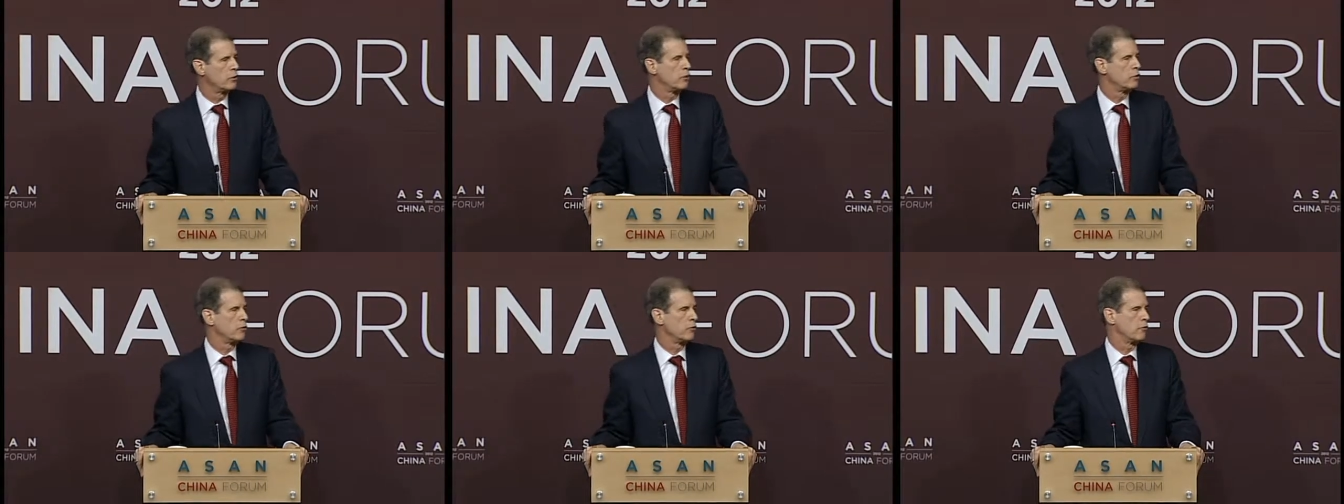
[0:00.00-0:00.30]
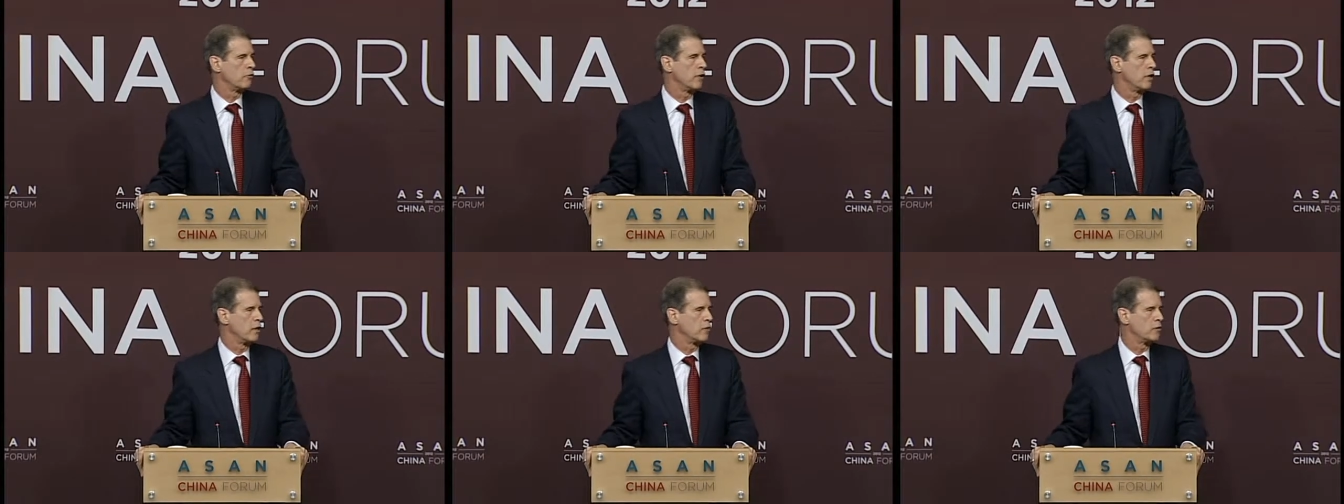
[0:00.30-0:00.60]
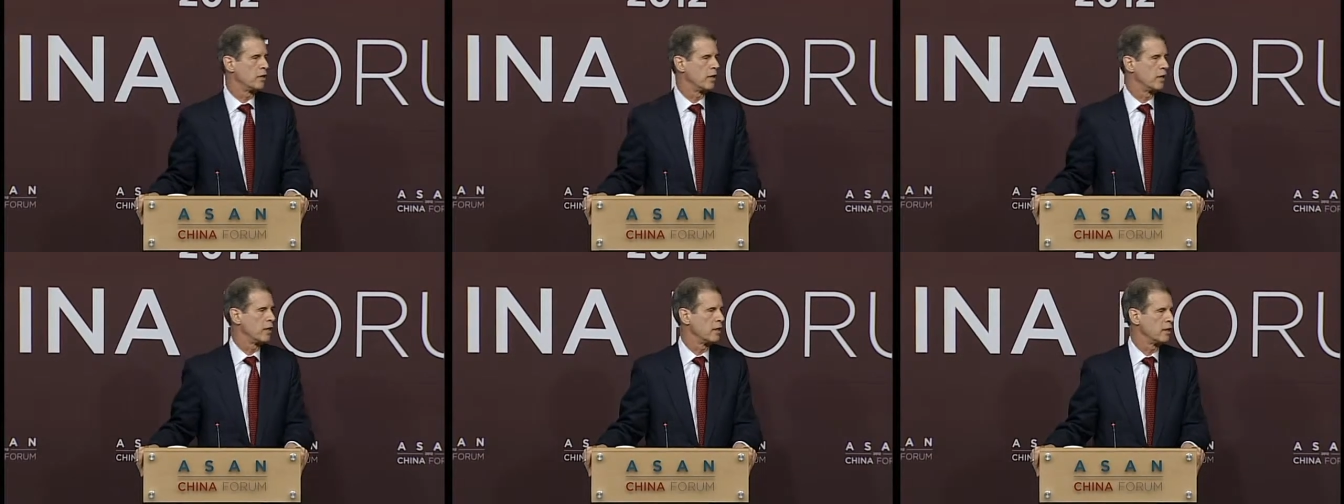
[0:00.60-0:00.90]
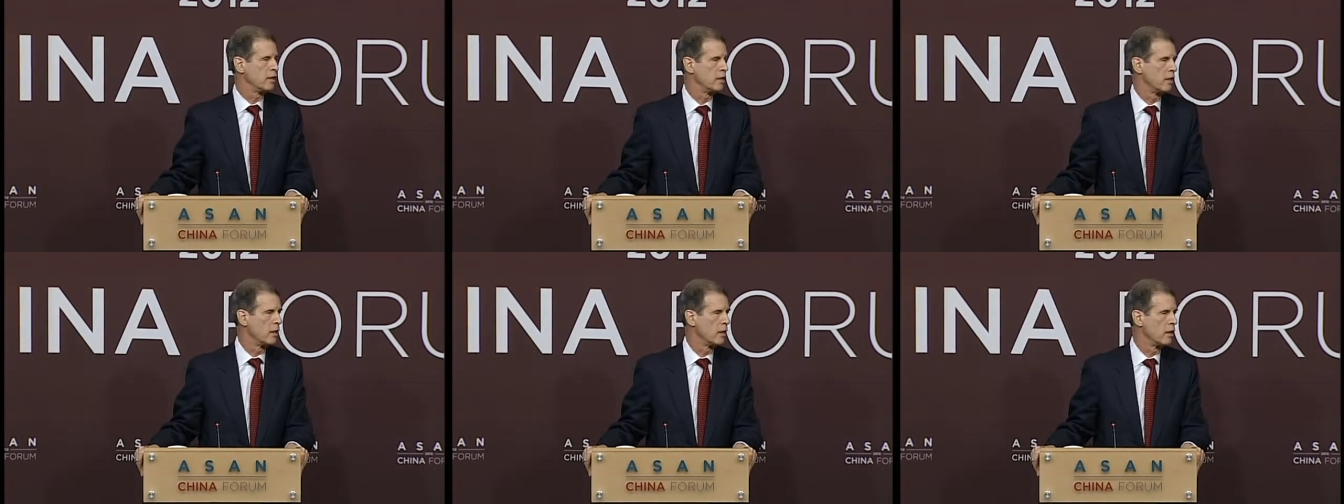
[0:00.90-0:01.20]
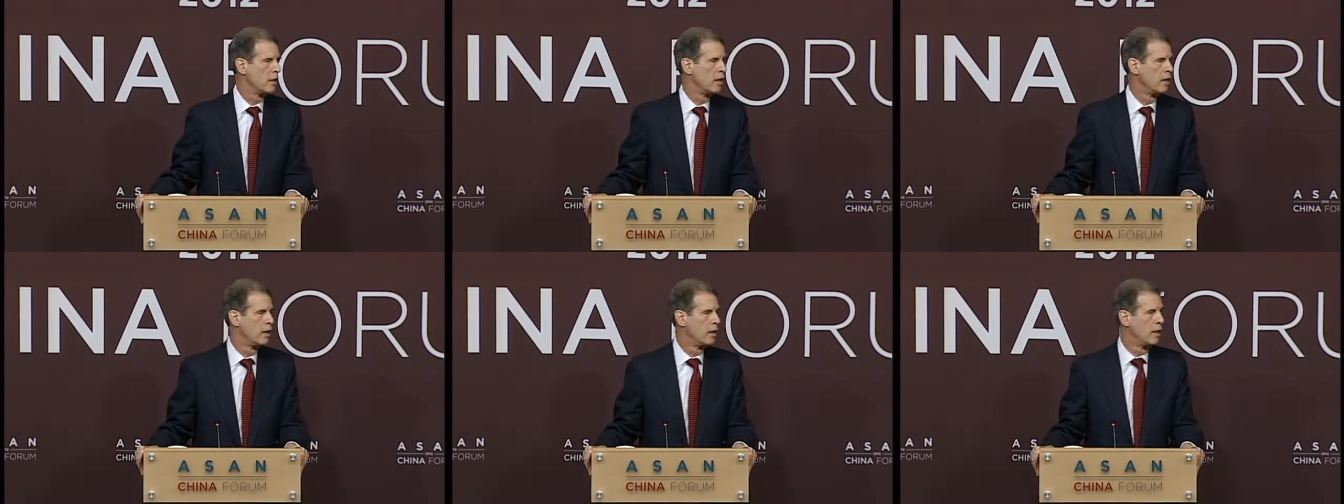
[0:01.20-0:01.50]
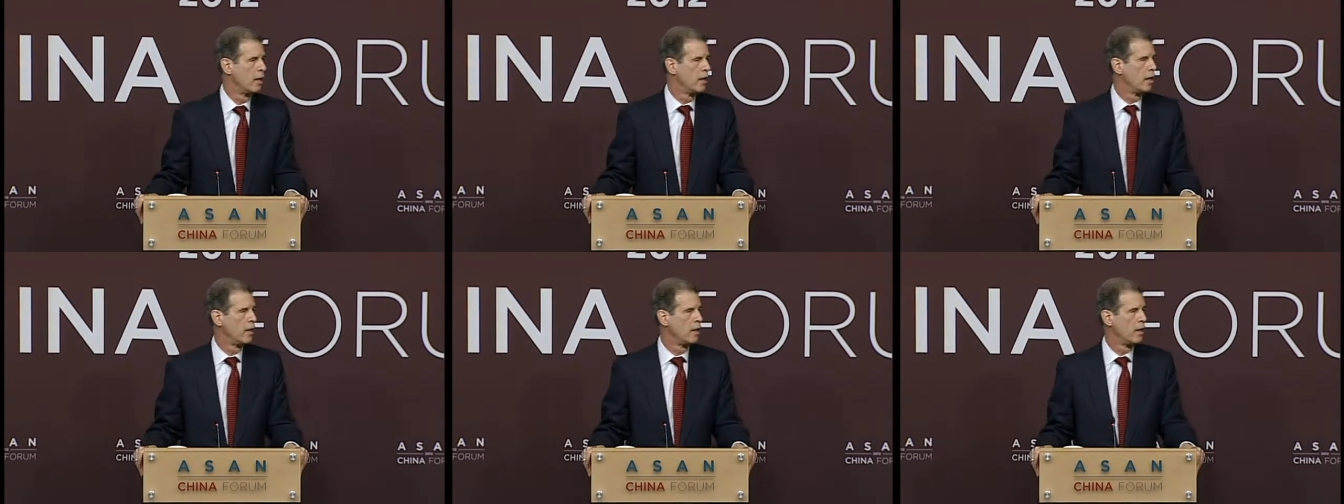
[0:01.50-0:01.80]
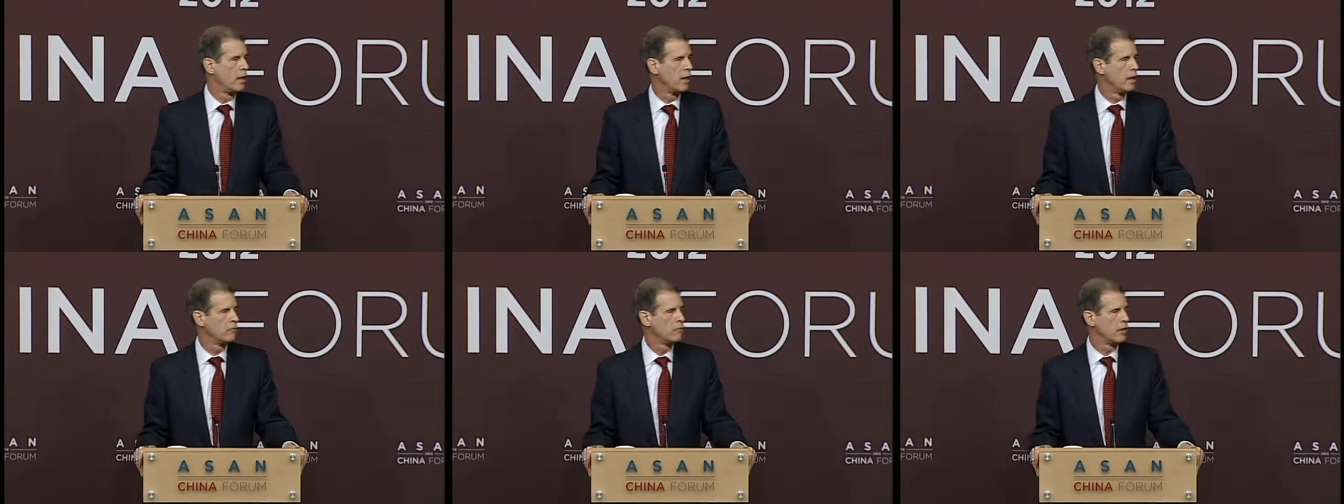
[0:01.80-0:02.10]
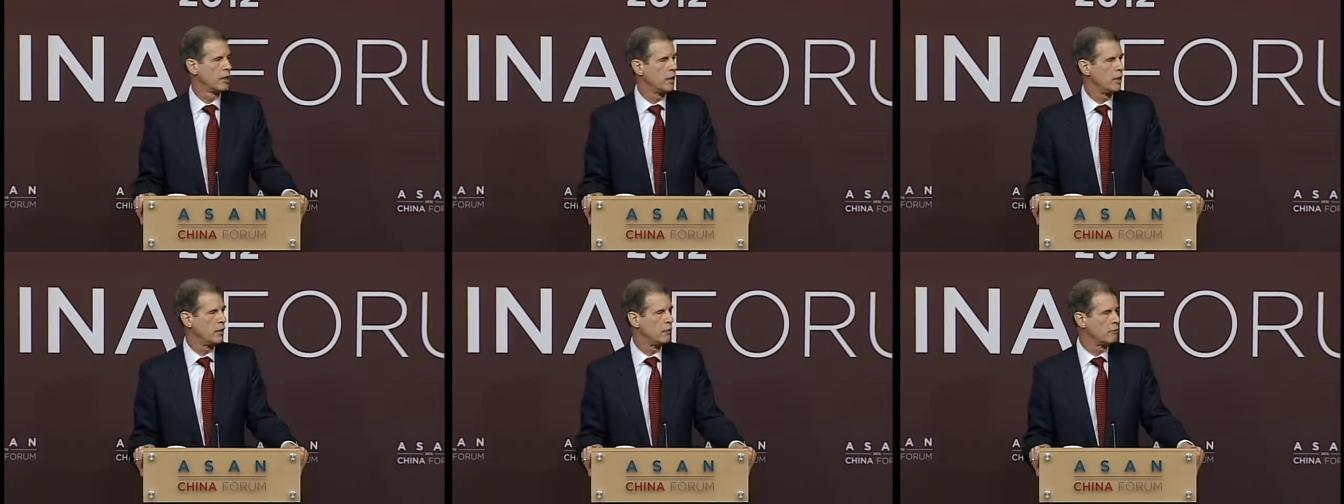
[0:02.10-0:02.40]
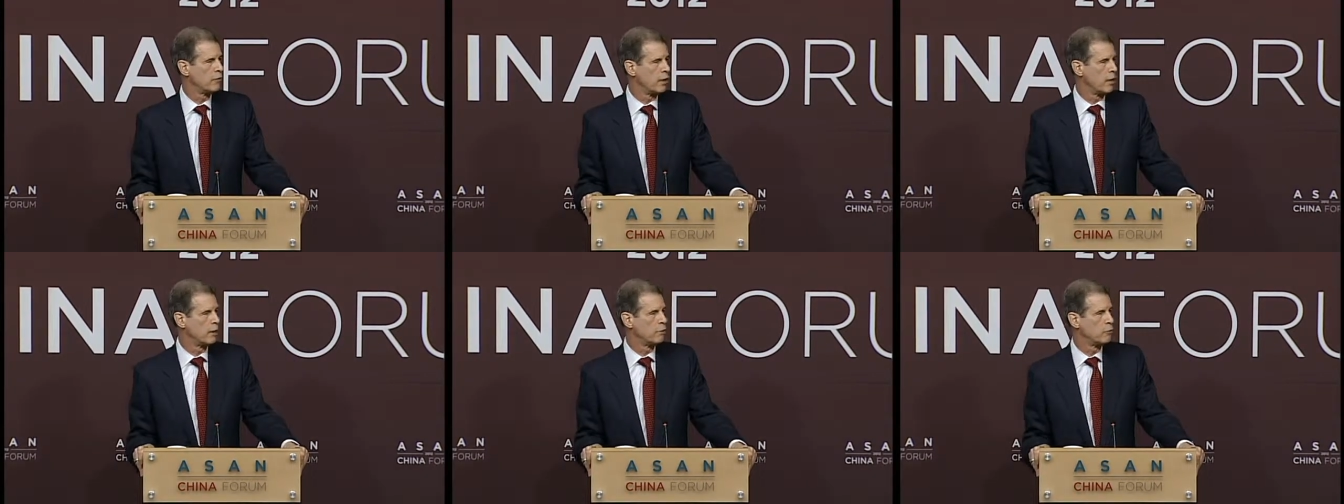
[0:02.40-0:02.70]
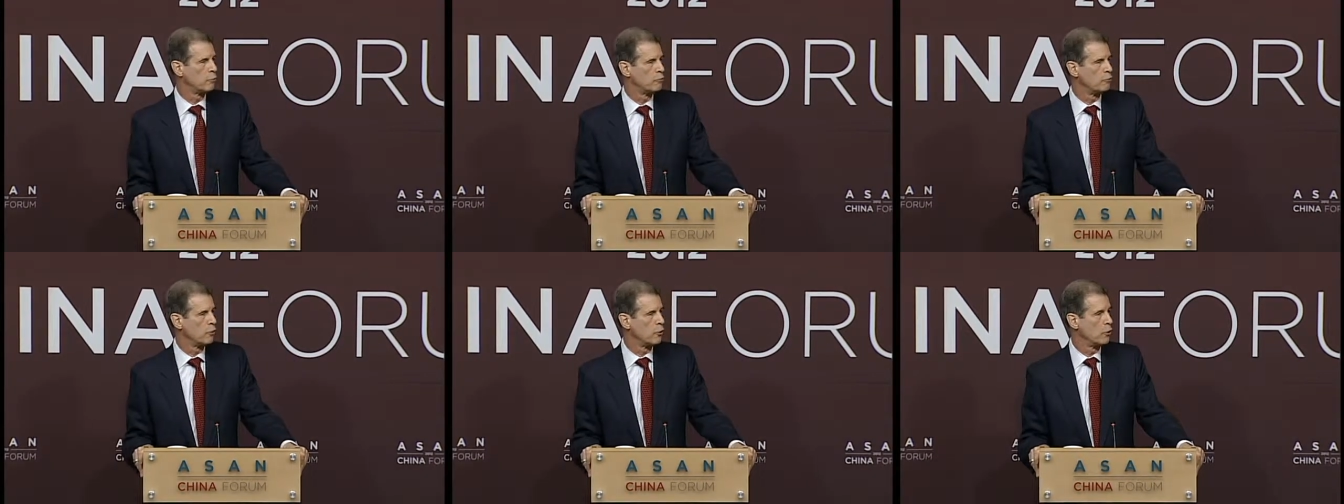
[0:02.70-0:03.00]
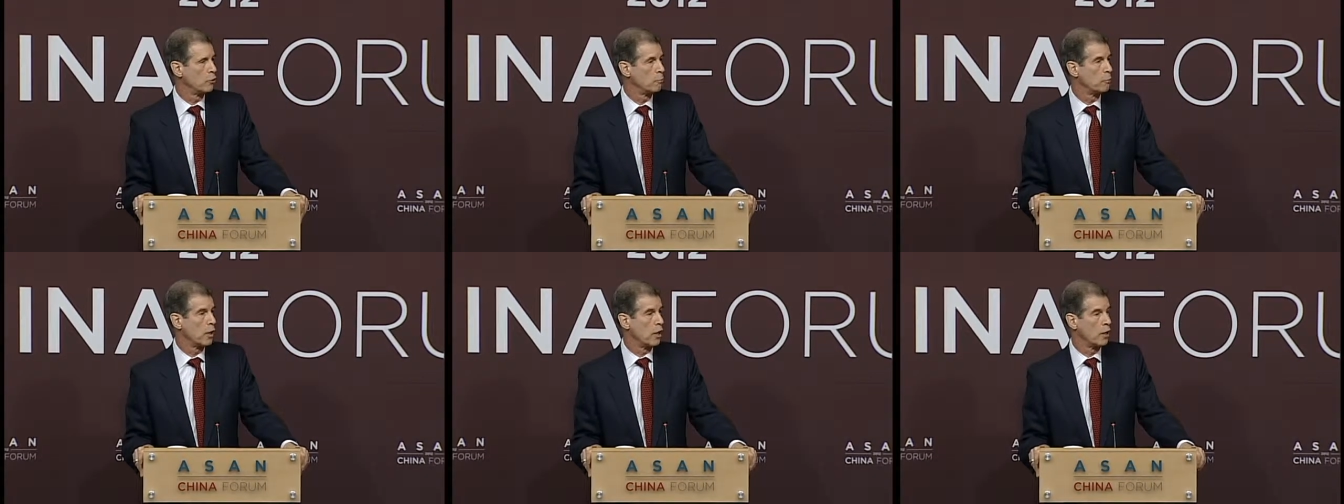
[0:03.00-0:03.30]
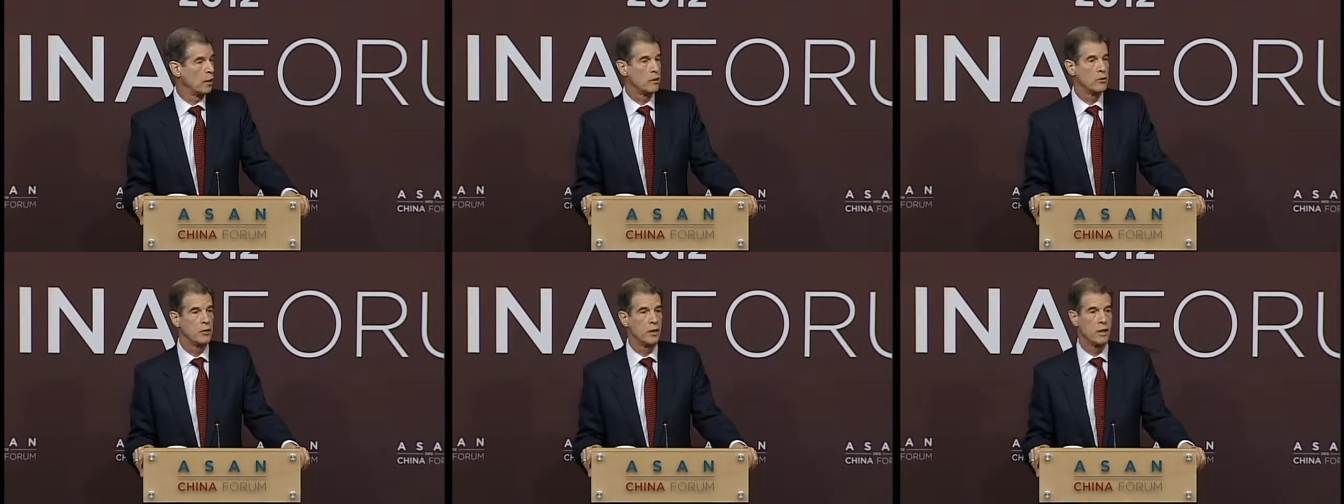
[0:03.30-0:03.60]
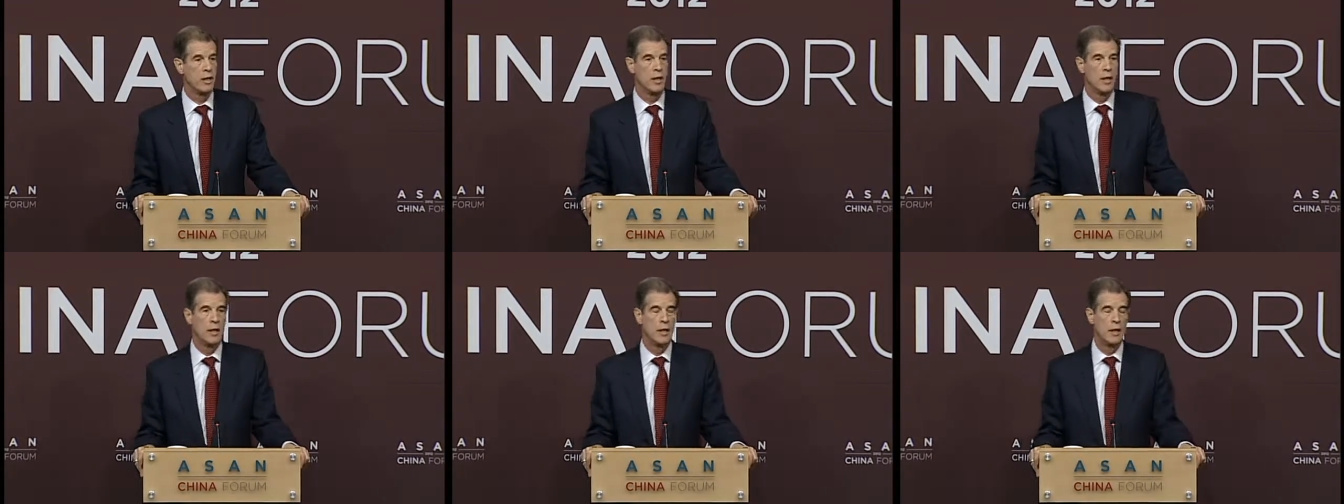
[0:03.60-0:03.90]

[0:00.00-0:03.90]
so far as I can tell, every key foreign policy